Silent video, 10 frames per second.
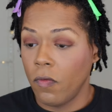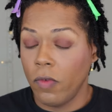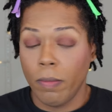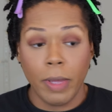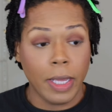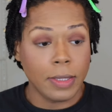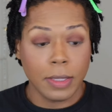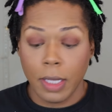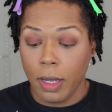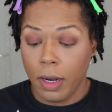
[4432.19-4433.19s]
For
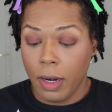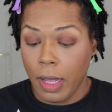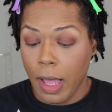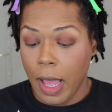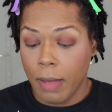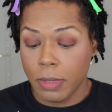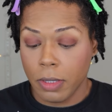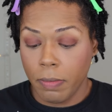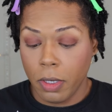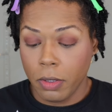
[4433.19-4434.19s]
mascara, I'm
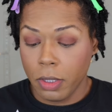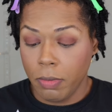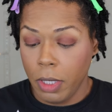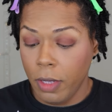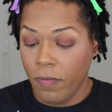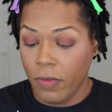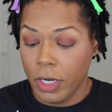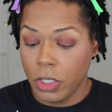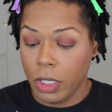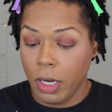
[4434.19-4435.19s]
supposed to be
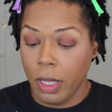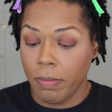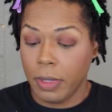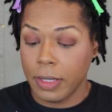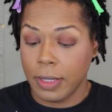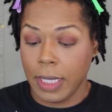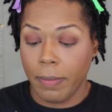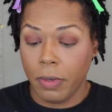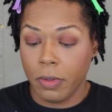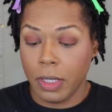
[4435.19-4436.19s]
finishing up this
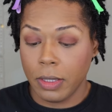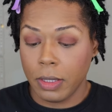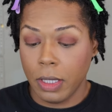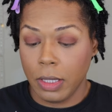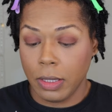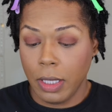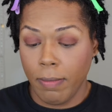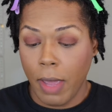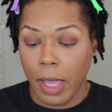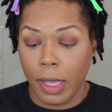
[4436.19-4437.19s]
sample. This is the
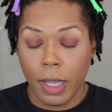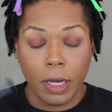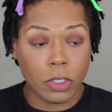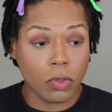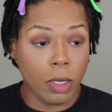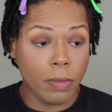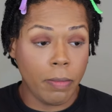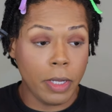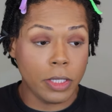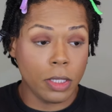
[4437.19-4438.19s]
MAC in Extreme
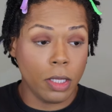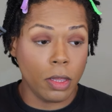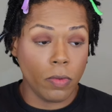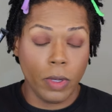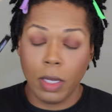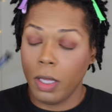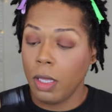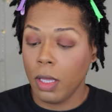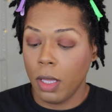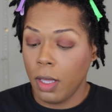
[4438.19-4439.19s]
Dimension
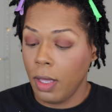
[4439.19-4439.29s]
3D.